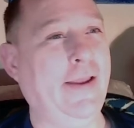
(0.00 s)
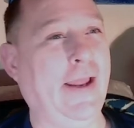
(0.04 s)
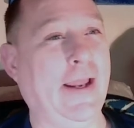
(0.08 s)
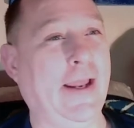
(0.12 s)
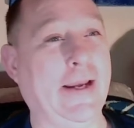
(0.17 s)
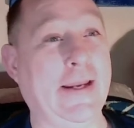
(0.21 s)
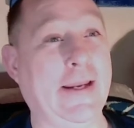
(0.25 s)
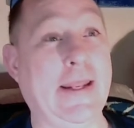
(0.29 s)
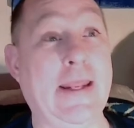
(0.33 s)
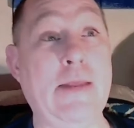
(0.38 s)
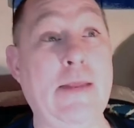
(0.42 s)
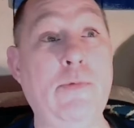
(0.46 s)

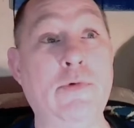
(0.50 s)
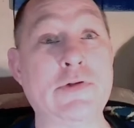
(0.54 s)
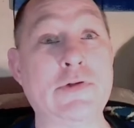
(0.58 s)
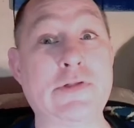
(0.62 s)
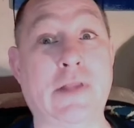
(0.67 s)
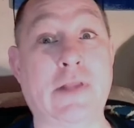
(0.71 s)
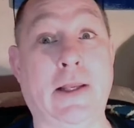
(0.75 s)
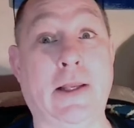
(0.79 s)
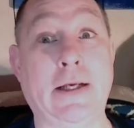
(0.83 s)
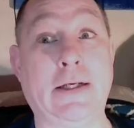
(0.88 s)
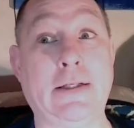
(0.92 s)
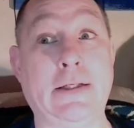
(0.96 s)
And he
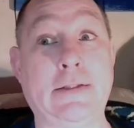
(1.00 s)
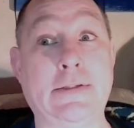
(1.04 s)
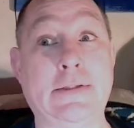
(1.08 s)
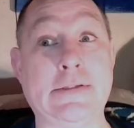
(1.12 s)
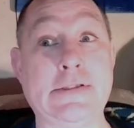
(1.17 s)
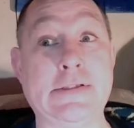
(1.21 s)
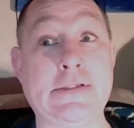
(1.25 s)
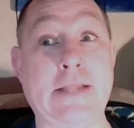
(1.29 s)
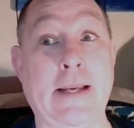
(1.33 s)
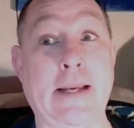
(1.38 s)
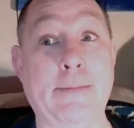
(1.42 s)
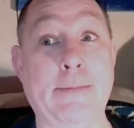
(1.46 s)
was like the
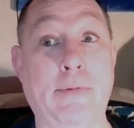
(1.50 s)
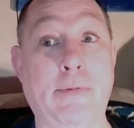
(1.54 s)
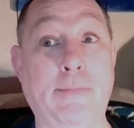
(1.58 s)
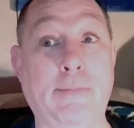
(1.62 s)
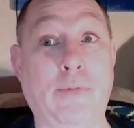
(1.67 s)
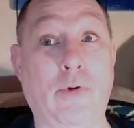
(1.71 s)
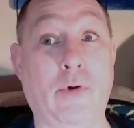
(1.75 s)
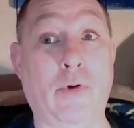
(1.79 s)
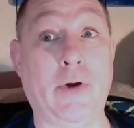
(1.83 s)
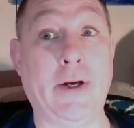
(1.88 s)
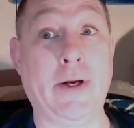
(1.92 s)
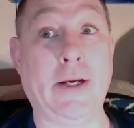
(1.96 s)
stable
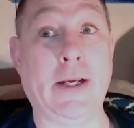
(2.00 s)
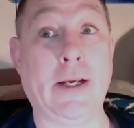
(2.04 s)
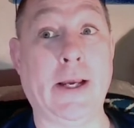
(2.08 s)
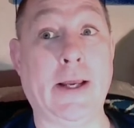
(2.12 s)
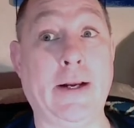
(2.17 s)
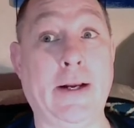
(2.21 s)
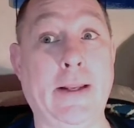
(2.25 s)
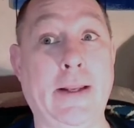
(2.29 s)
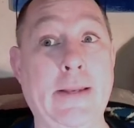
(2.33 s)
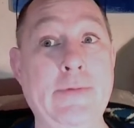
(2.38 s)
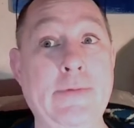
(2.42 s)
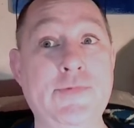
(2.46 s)
boy
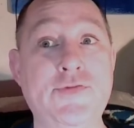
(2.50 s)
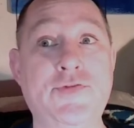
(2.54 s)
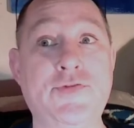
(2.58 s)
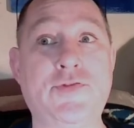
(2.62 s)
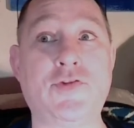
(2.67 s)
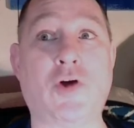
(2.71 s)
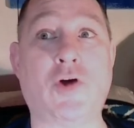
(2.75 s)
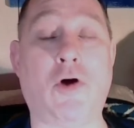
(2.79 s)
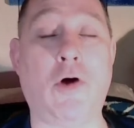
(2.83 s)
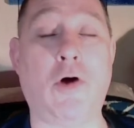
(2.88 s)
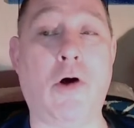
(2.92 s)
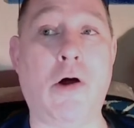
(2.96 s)
kind of. He was
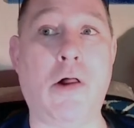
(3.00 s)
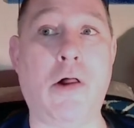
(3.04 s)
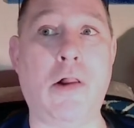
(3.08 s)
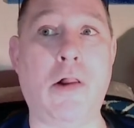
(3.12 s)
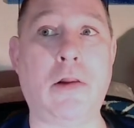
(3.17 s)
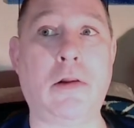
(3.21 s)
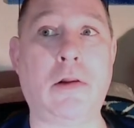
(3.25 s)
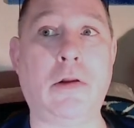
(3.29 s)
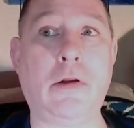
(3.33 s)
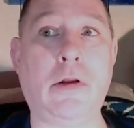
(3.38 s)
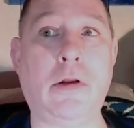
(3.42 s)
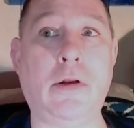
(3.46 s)

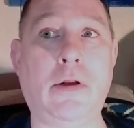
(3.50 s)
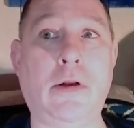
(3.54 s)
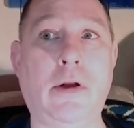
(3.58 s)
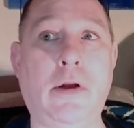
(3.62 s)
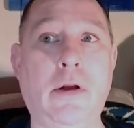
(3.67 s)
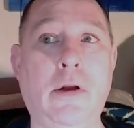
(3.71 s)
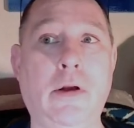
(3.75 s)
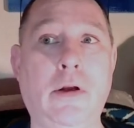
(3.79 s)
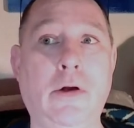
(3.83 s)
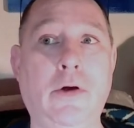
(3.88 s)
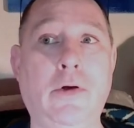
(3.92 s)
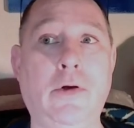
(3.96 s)
tall
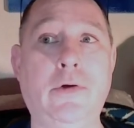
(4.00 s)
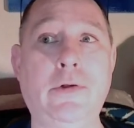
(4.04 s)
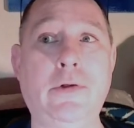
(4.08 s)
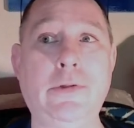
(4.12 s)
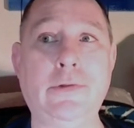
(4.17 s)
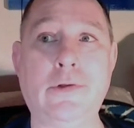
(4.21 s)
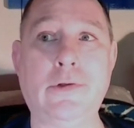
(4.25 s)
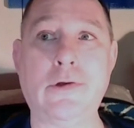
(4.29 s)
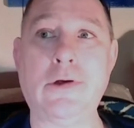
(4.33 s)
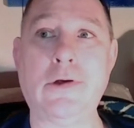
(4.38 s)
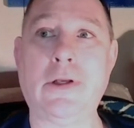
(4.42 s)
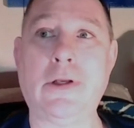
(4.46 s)

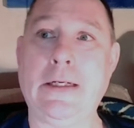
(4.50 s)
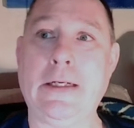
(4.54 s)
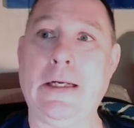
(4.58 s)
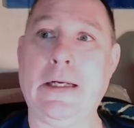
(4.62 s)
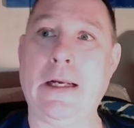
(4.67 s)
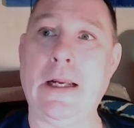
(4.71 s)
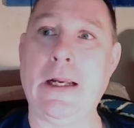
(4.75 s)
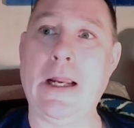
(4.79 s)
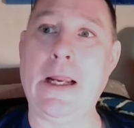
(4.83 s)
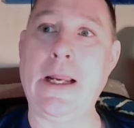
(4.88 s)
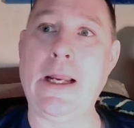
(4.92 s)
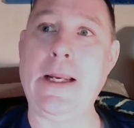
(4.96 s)
good looking
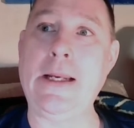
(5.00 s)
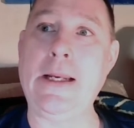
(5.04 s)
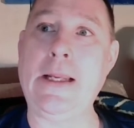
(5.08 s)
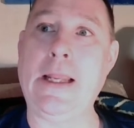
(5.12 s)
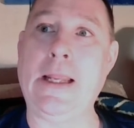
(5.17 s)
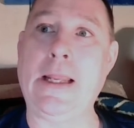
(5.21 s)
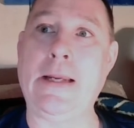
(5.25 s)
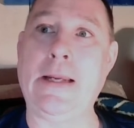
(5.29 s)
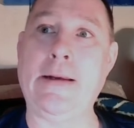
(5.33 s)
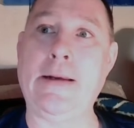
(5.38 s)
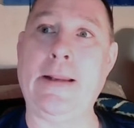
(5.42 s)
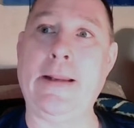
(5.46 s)
guy,
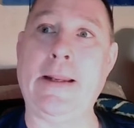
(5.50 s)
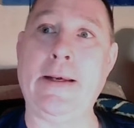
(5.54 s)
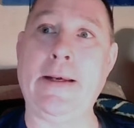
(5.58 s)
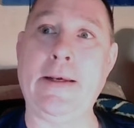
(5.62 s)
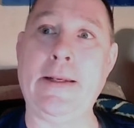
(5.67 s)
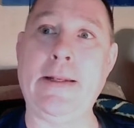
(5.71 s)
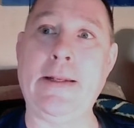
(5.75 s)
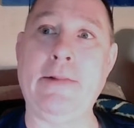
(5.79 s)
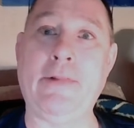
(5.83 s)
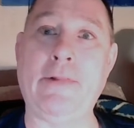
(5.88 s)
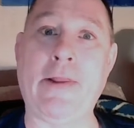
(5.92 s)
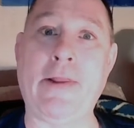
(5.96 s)
and, and
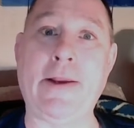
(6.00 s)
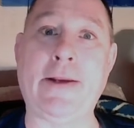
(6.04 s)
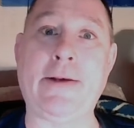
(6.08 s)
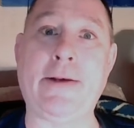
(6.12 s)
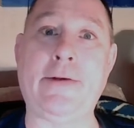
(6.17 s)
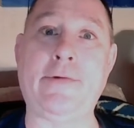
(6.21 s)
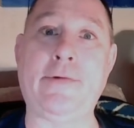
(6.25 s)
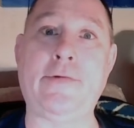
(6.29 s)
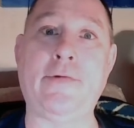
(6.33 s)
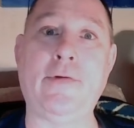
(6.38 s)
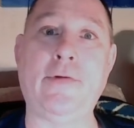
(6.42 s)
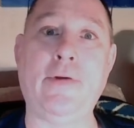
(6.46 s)
he
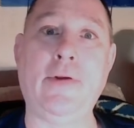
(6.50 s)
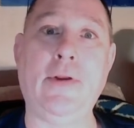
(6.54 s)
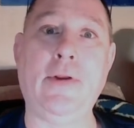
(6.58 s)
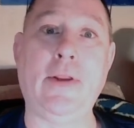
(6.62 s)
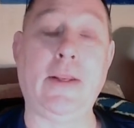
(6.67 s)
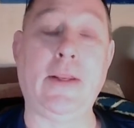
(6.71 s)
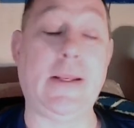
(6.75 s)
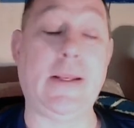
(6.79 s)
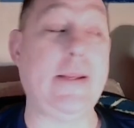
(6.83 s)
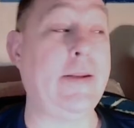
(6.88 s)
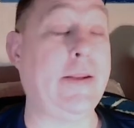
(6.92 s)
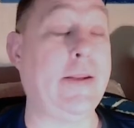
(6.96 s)
liked,
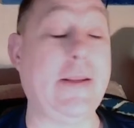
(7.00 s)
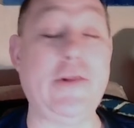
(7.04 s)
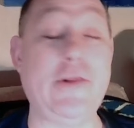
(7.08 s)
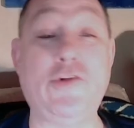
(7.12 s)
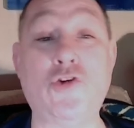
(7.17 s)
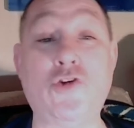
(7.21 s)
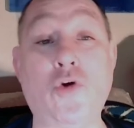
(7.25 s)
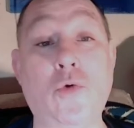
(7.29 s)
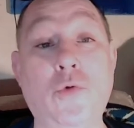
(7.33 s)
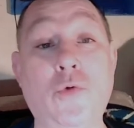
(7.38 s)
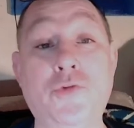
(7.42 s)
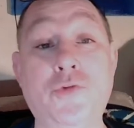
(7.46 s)
he, he
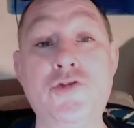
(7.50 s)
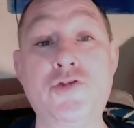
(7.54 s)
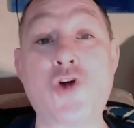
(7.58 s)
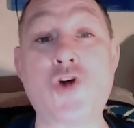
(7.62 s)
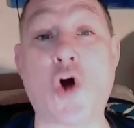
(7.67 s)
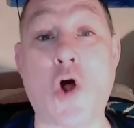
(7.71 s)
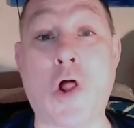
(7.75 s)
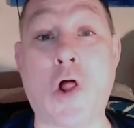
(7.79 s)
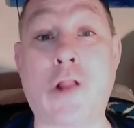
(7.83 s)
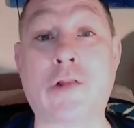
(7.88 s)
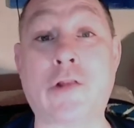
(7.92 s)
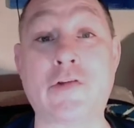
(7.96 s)
told
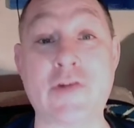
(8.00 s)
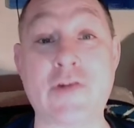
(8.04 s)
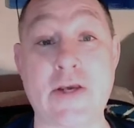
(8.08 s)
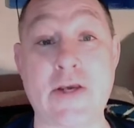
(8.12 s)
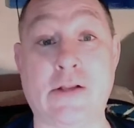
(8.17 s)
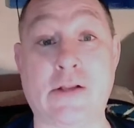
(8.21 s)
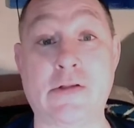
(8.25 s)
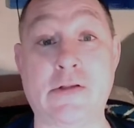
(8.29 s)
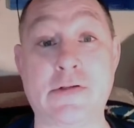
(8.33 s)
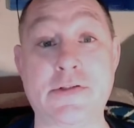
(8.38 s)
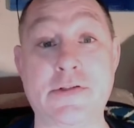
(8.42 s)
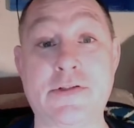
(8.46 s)
tall
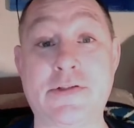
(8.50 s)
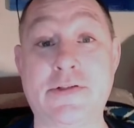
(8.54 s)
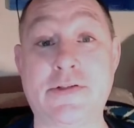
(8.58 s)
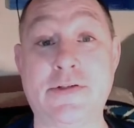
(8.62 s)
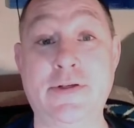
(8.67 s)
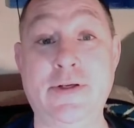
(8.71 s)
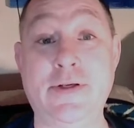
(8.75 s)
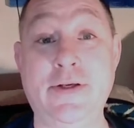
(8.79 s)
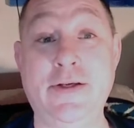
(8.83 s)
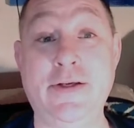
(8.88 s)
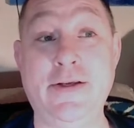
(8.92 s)
tales.